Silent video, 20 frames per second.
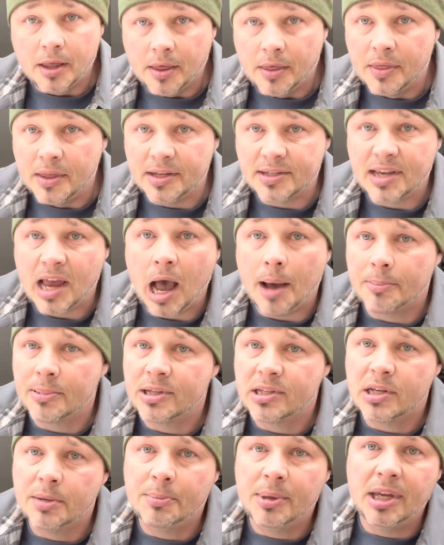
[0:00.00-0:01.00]
This
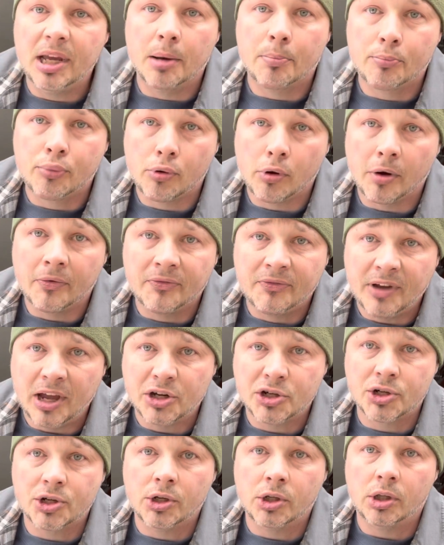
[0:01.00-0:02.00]
happens to be a
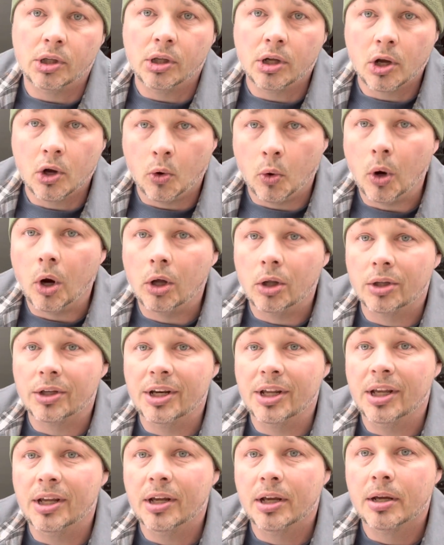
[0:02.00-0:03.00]
professional
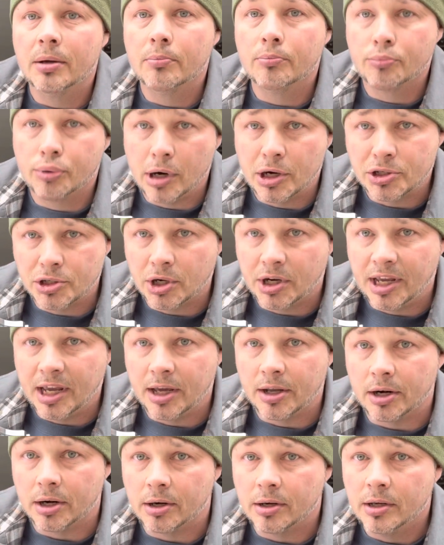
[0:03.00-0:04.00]
quality pressure
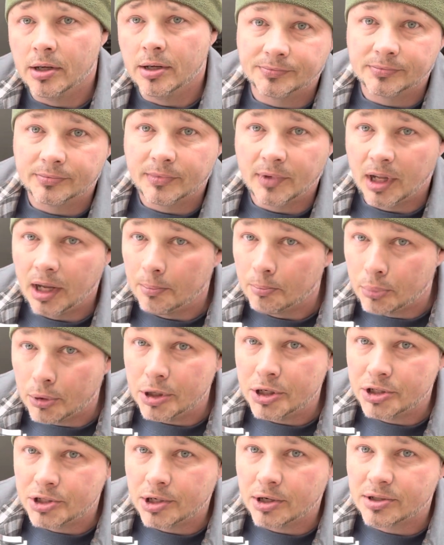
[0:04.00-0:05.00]
canner.
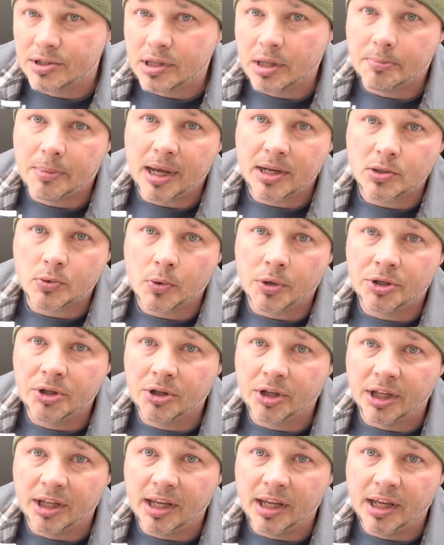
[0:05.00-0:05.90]
Pretty sure it's the best one you can